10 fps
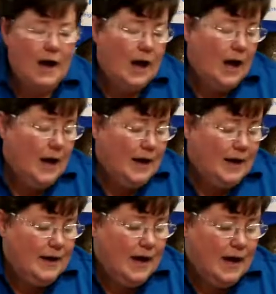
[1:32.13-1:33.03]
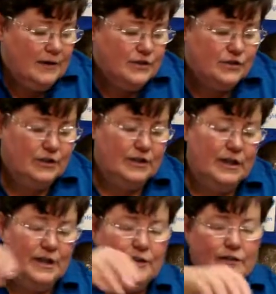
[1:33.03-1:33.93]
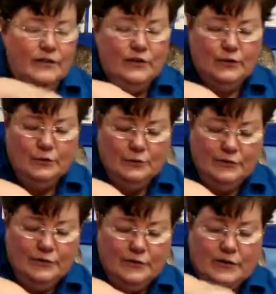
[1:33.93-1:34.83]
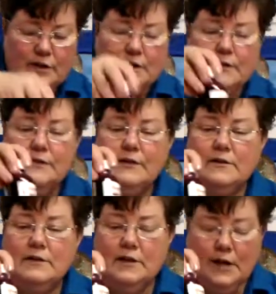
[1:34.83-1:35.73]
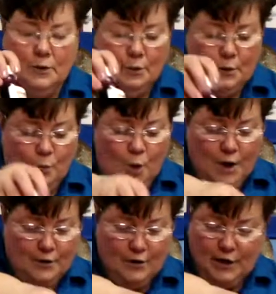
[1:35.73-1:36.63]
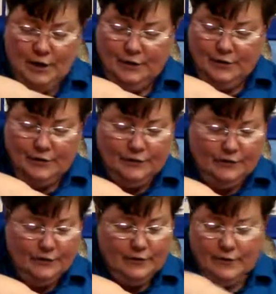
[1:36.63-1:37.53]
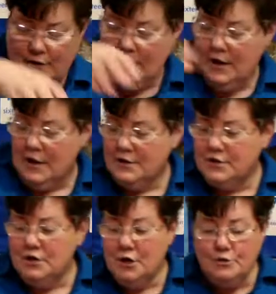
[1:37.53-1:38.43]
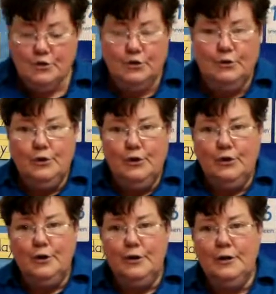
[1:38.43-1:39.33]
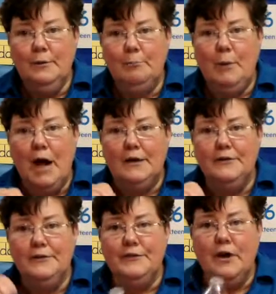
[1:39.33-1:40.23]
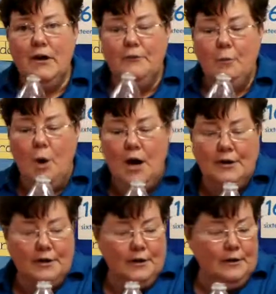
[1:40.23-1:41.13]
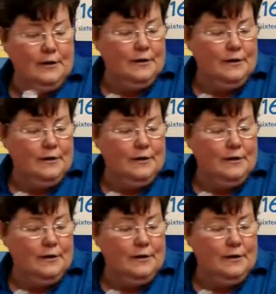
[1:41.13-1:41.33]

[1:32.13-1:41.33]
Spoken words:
I actually like to use these liquid watercolors. So to your bottles of water